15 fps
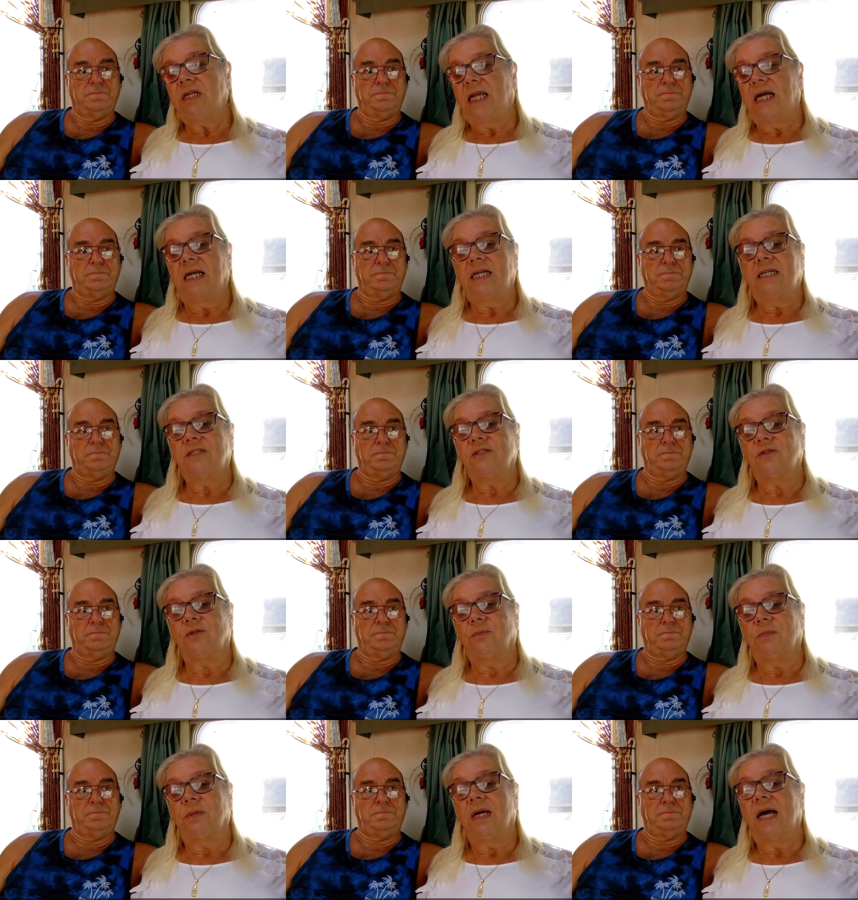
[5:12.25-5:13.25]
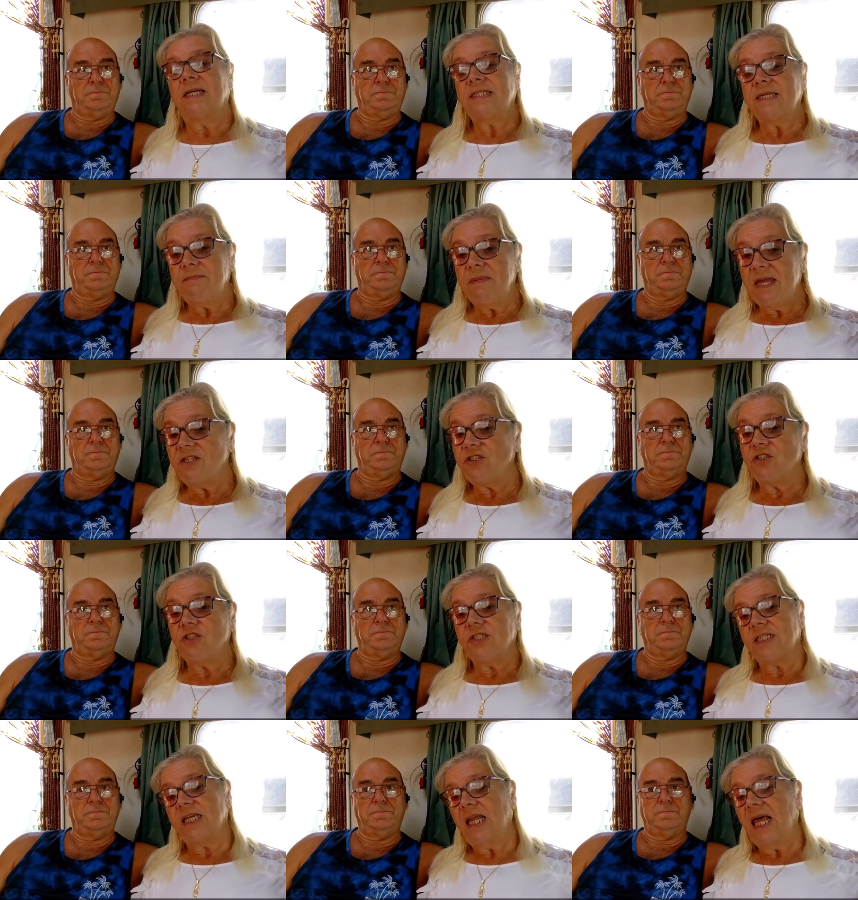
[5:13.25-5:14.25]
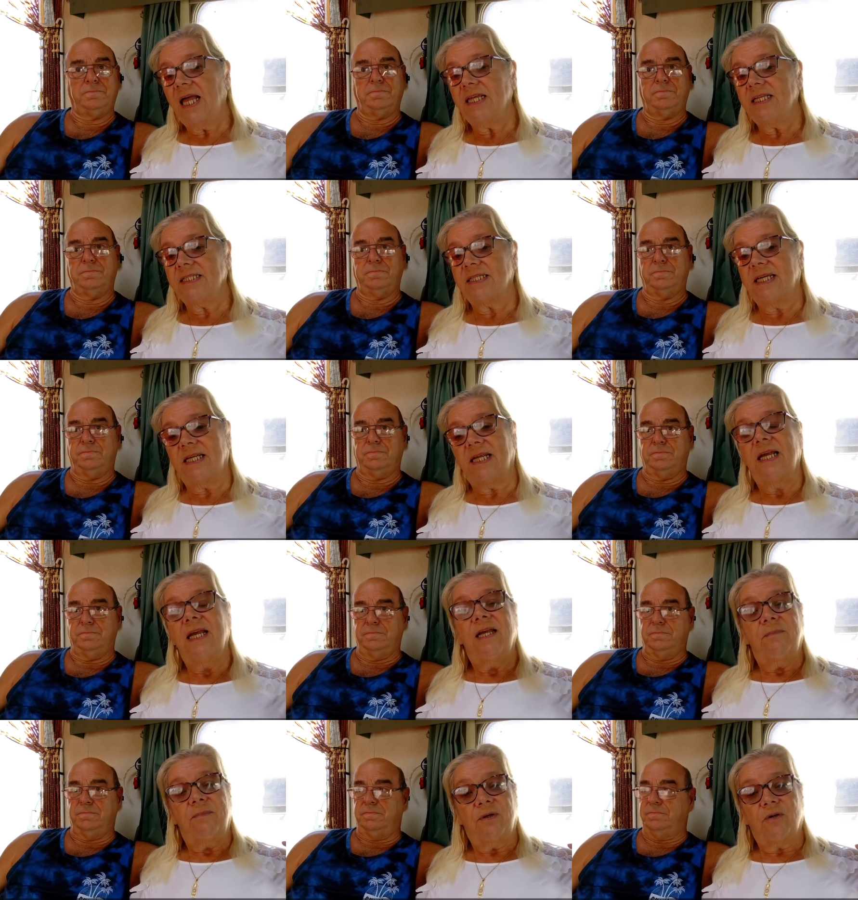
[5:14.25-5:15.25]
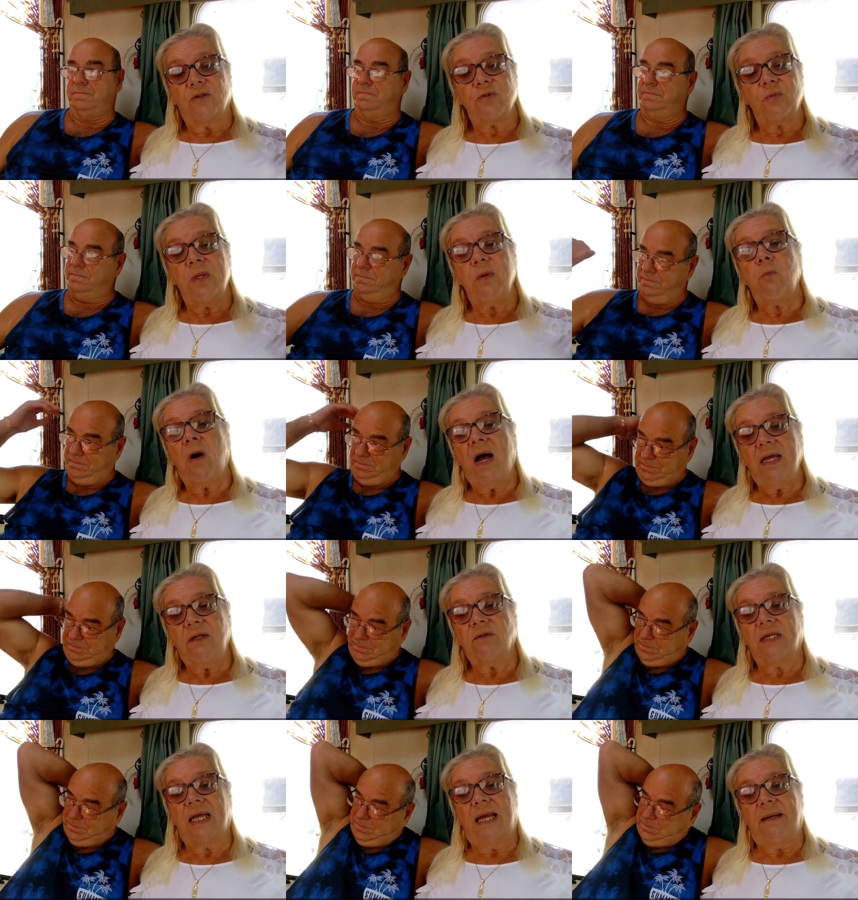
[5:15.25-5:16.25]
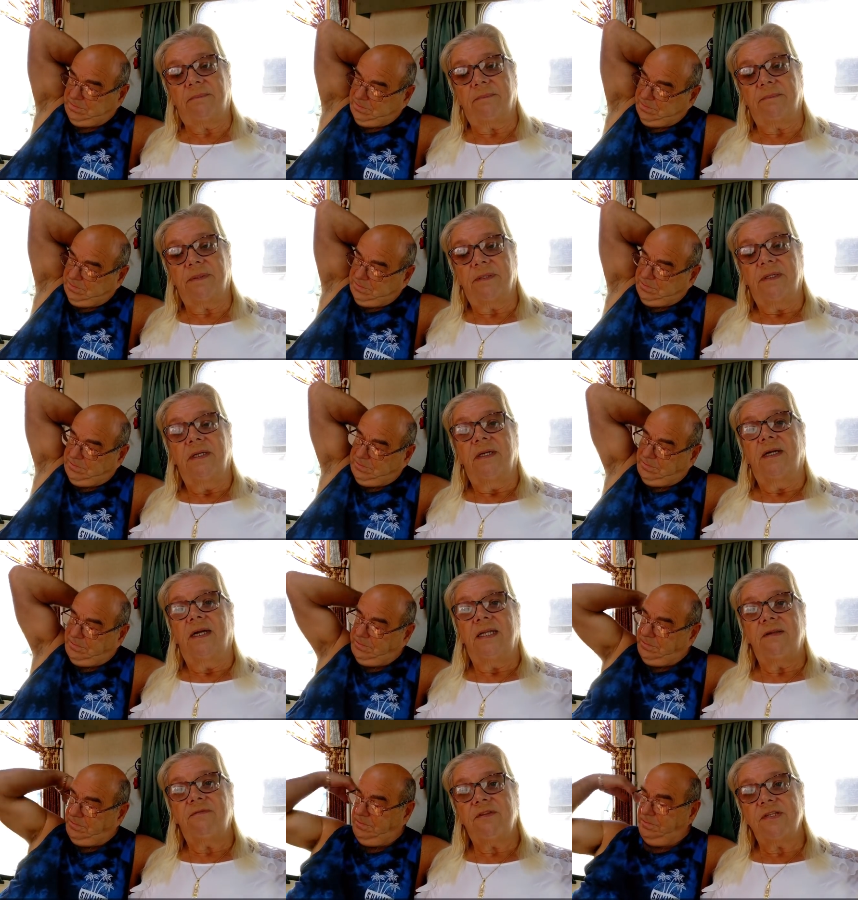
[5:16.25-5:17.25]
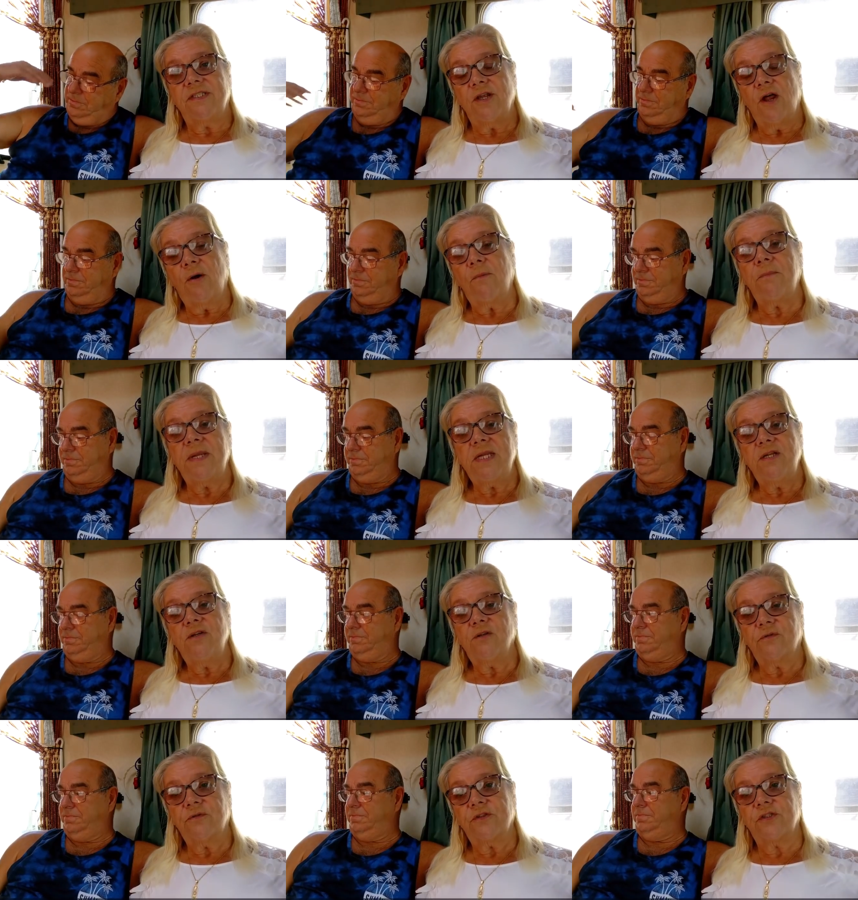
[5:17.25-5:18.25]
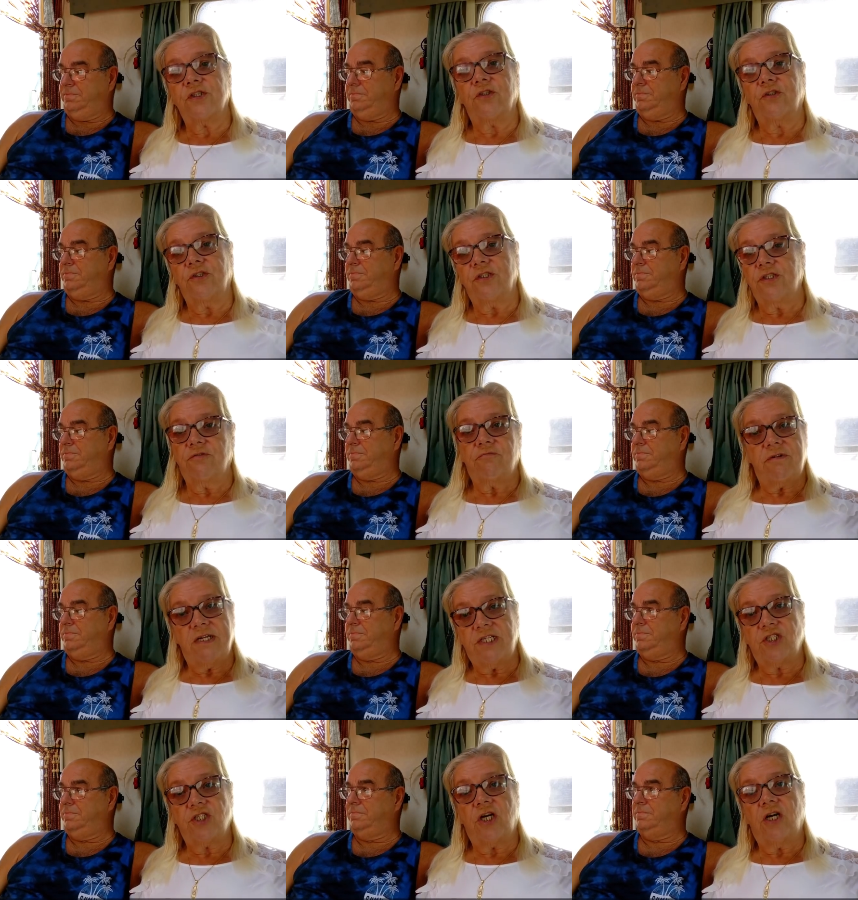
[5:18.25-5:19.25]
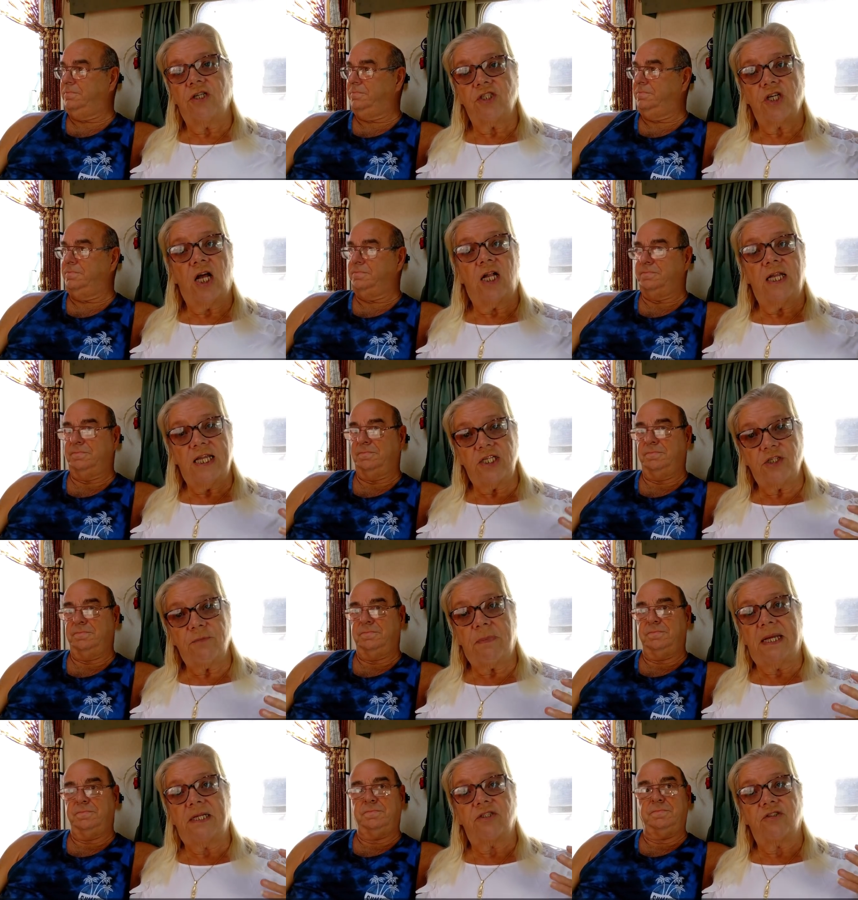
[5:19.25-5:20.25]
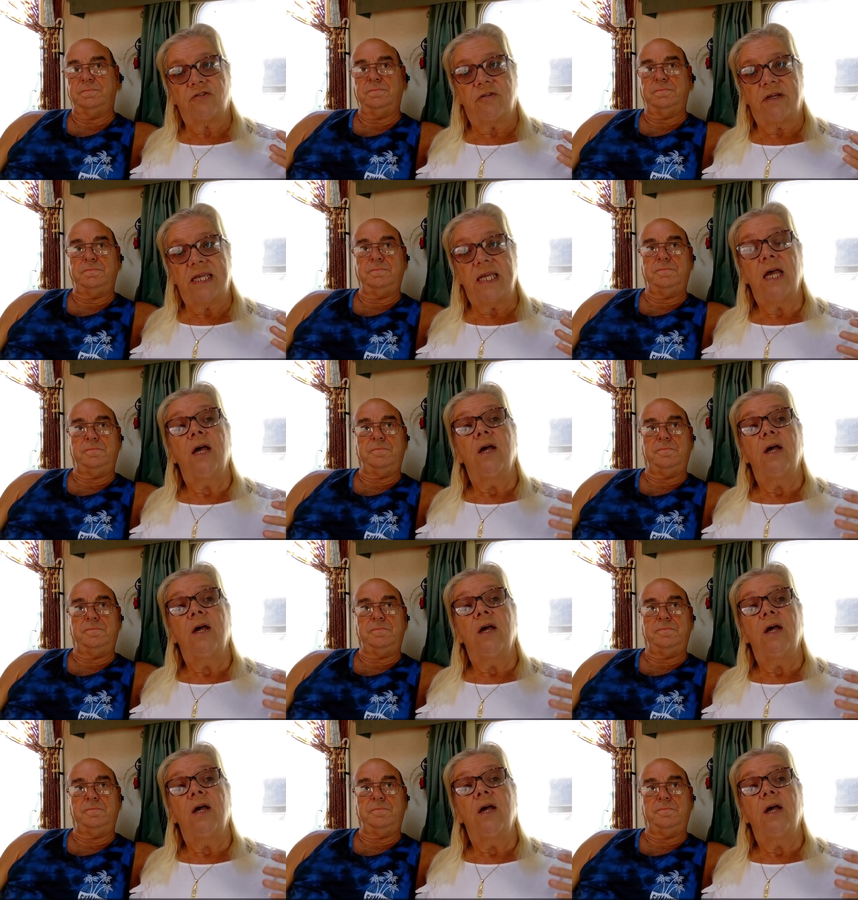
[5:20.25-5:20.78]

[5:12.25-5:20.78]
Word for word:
Speaker 1: lights up as emergency lighting because we wild camp and if there's not been enough sun to recharge our leisure battery